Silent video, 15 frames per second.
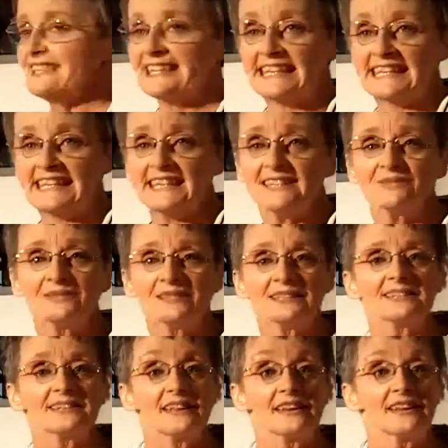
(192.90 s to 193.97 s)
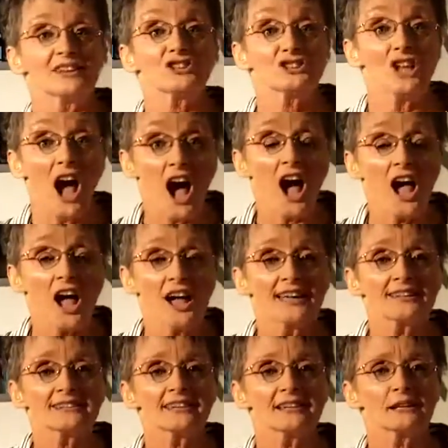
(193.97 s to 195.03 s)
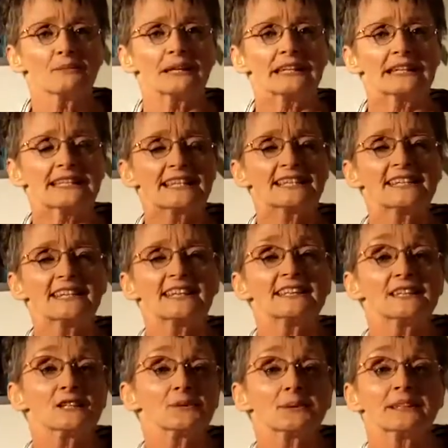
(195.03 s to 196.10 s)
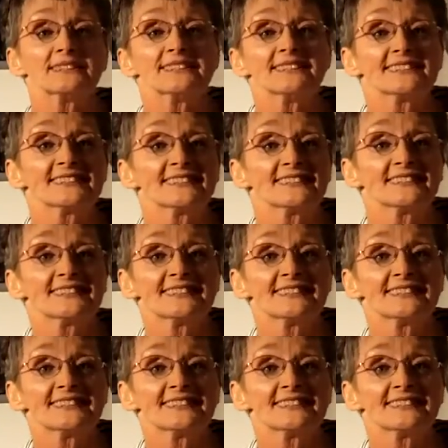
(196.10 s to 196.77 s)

D, instead of da, I tell them enunciate it this way. This.